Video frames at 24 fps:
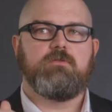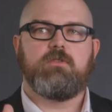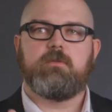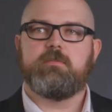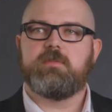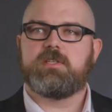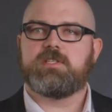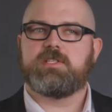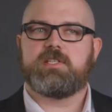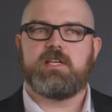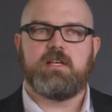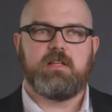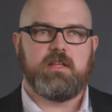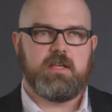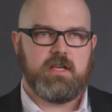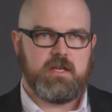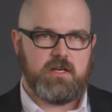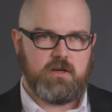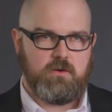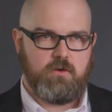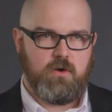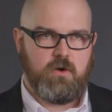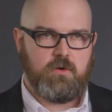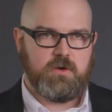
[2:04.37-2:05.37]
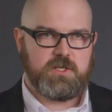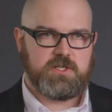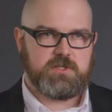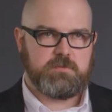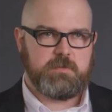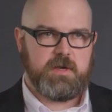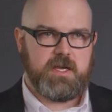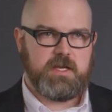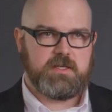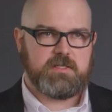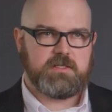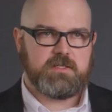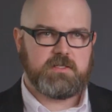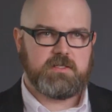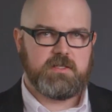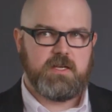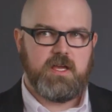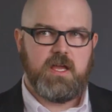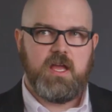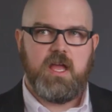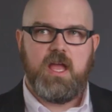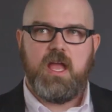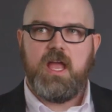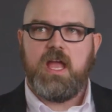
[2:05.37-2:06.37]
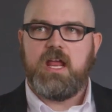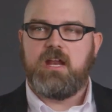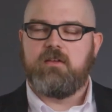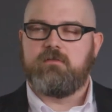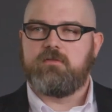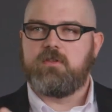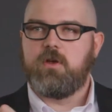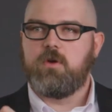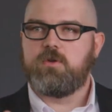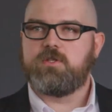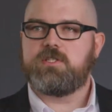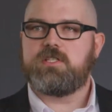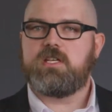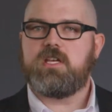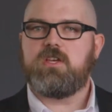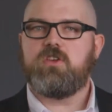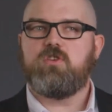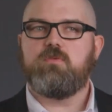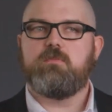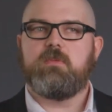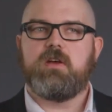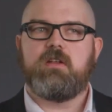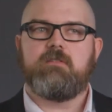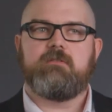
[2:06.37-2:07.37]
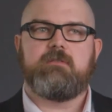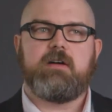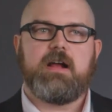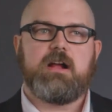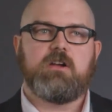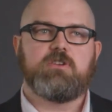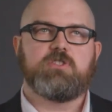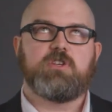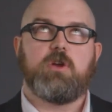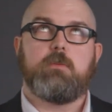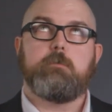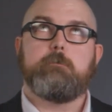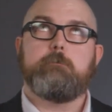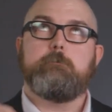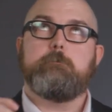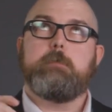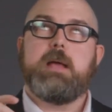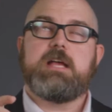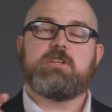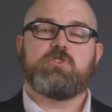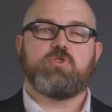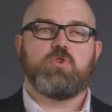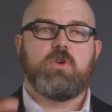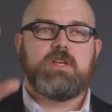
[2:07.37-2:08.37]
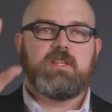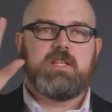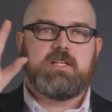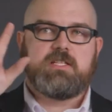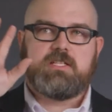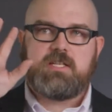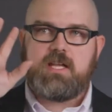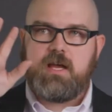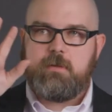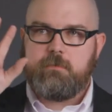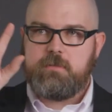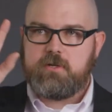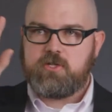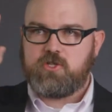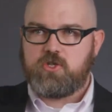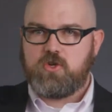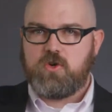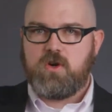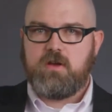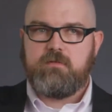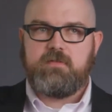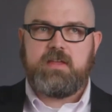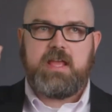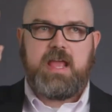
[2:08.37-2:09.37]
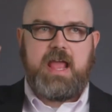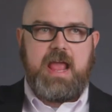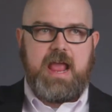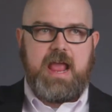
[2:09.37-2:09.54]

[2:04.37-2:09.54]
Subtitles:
from the ceiling in a growing space. And if those dehumidifiers are measuring the temperature of the